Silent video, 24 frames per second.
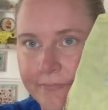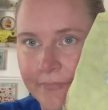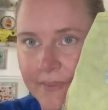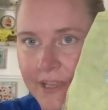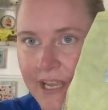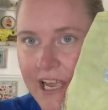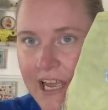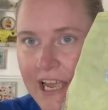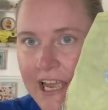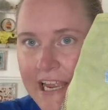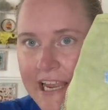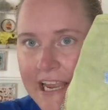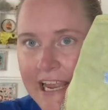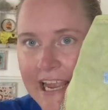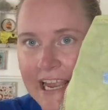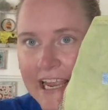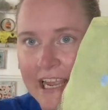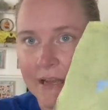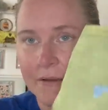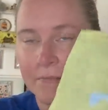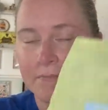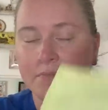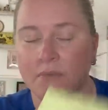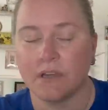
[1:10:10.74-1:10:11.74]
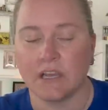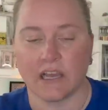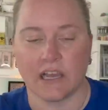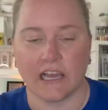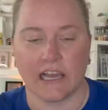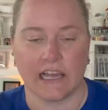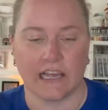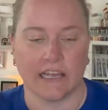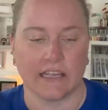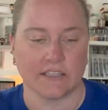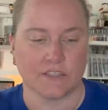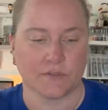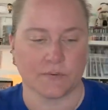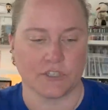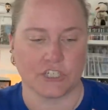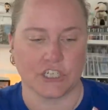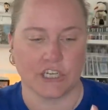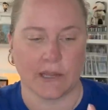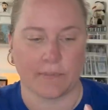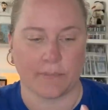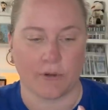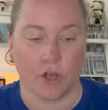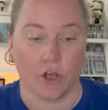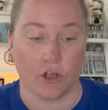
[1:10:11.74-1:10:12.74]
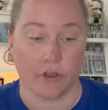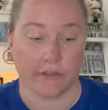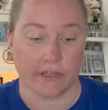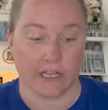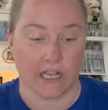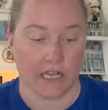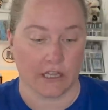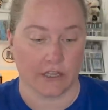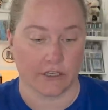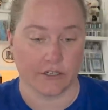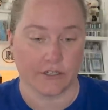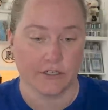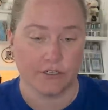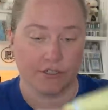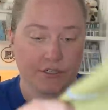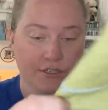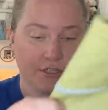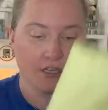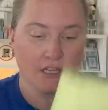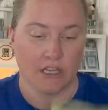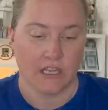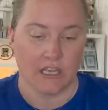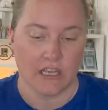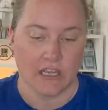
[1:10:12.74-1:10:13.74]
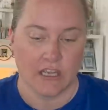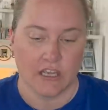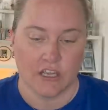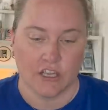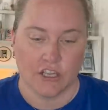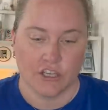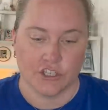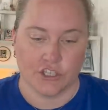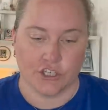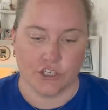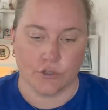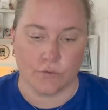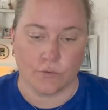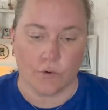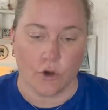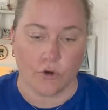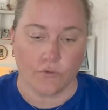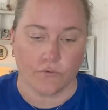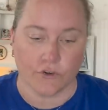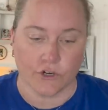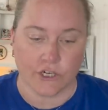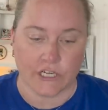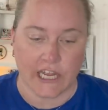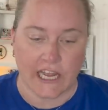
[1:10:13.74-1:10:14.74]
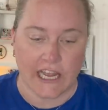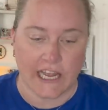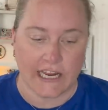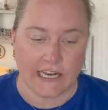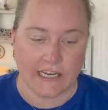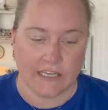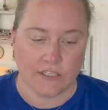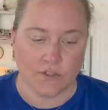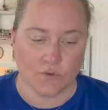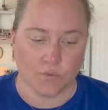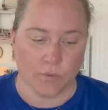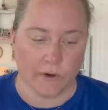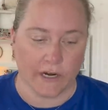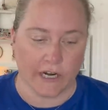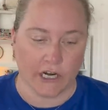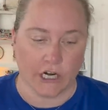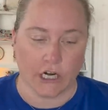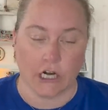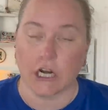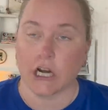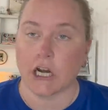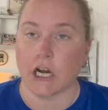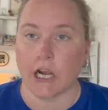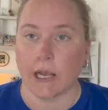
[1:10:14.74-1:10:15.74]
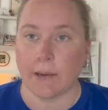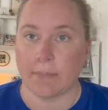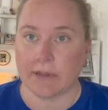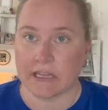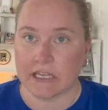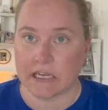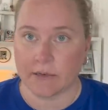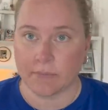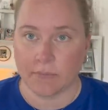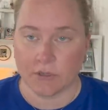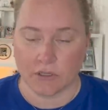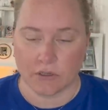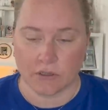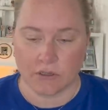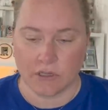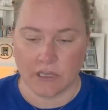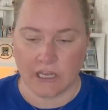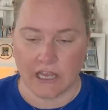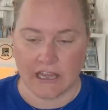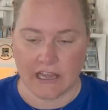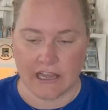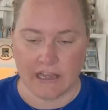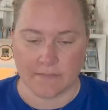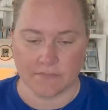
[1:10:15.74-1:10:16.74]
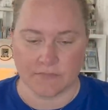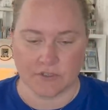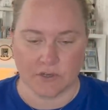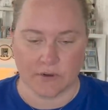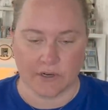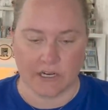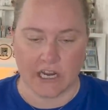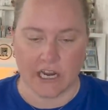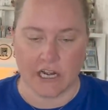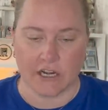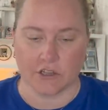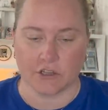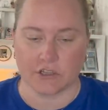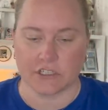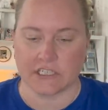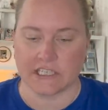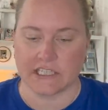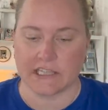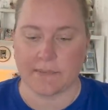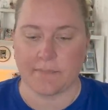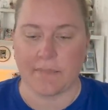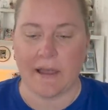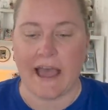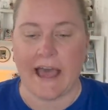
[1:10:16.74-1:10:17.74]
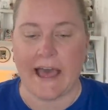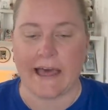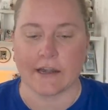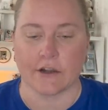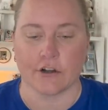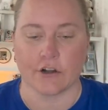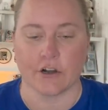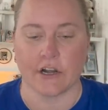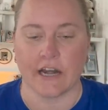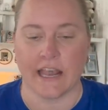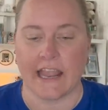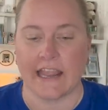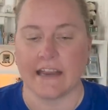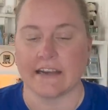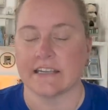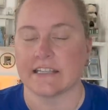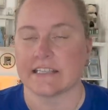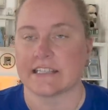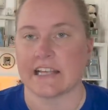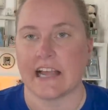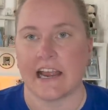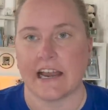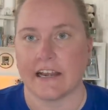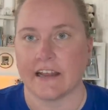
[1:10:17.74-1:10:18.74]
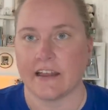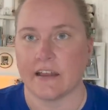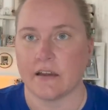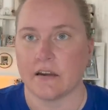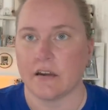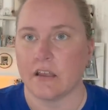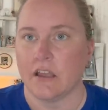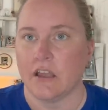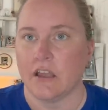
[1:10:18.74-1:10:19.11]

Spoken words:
I am switching up all the colors to over dyeds where applicable. So I kind of looked at the pattern and decided